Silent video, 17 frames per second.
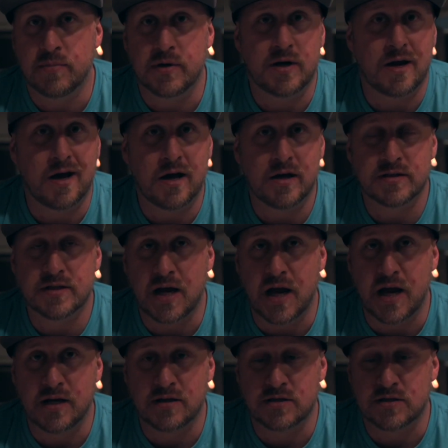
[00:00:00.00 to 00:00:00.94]
but not
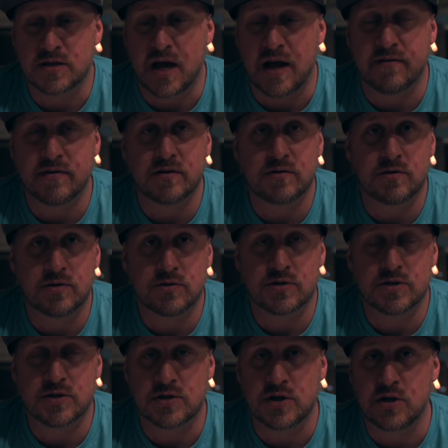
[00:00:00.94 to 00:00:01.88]
tight, just have it
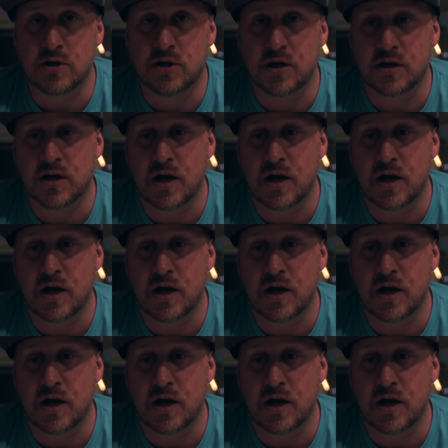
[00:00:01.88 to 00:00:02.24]
loose so you can